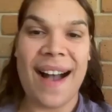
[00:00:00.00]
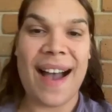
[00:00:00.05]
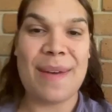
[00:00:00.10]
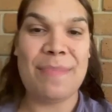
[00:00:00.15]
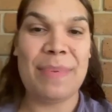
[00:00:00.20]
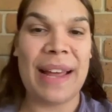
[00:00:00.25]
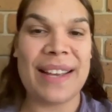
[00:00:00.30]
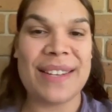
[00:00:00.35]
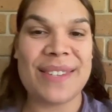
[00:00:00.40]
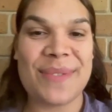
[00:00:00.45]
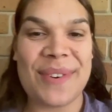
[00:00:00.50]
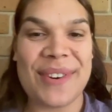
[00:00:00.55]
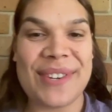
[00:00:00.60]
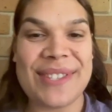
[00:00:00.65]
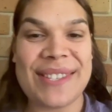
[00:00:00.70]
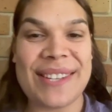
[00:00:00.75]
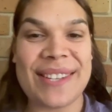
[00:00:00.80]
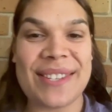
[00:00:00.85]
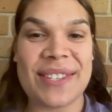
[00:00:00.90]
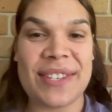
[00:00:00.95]
Hi Black
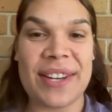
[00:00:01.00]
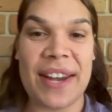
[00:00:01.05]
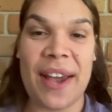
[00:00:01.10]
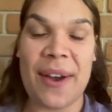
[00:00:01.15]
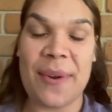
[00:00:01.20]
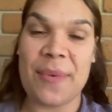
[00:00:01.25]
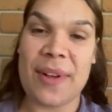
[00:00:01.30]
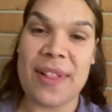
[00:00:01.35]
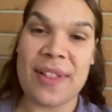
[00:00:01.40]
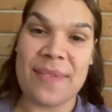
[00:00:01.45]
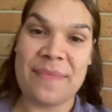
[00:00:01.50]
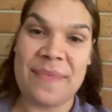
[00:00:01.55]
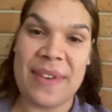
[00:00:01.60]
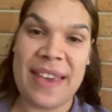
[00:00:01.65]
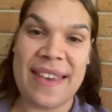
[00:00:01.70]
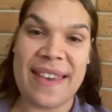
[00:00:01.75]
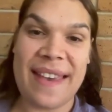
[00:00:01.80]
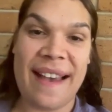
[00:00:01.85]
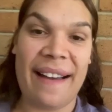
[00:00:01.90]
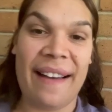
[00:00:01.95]
Swans, it's Danielle Wallam
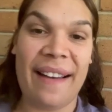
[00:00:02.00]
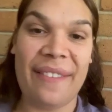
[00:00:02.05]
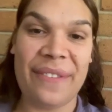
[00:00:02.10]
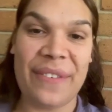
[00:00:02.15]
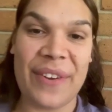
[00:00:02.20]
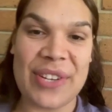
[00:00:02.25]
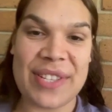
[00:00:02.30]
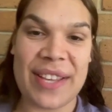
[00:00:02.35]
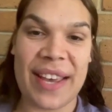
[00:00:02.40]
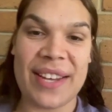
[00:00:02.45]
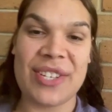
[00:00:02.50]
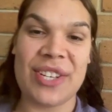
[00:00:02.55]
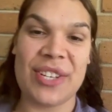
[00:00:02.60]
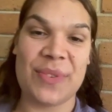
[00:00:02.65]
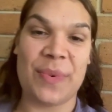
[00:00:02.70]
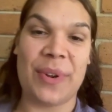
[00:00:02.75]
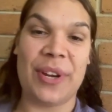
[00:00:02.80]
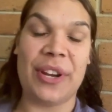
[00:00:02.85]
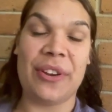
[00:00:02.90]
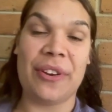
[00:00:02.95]
here. Firstly, I
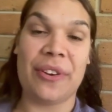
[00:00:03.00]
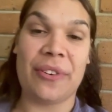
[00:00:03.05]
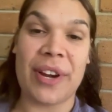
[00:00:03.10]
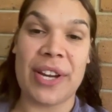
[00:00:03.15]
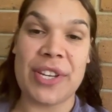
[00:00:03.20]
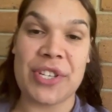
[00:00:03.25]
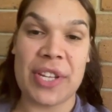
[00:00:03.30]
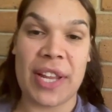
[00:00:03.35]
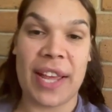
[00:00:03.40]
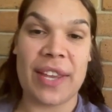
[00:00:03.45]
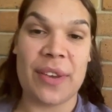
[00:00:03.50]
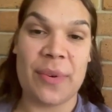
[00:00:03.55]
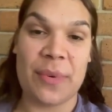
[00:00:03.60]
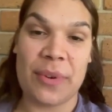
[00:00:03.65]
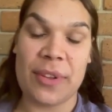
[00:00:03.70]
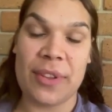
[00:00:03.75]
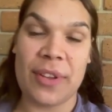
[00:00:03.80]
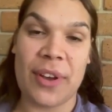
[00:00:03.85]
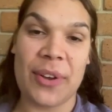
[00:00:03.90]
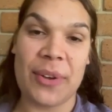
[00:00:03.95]
just want to congratulate you
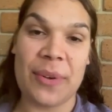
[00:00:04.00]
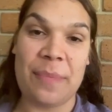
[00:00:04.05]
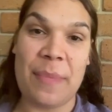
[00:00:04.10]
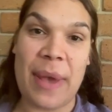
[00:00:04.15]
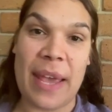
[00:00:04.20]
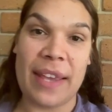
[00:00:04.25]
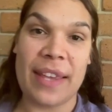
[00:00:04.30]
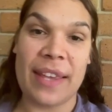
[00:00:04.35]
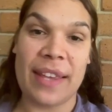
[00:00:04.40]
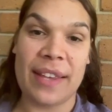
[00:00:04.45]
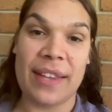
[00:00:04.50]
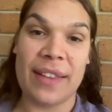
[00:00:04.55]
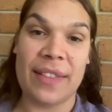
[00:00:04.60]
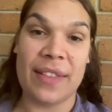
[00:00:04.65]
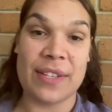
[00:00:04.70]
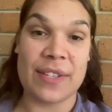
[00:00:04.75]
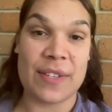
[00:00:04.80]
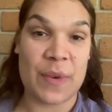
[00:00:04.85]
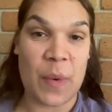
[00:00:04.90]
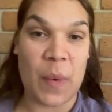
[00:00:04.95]
all on making
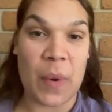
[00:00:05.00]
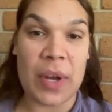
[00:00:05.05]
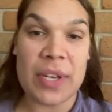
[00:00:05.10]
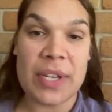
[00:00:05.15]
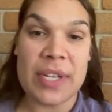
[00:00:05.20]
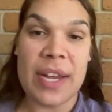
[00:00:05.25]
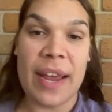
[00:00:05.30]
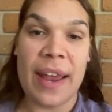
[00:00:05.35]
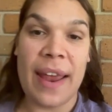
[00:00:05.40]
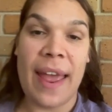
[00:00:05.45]
the squad.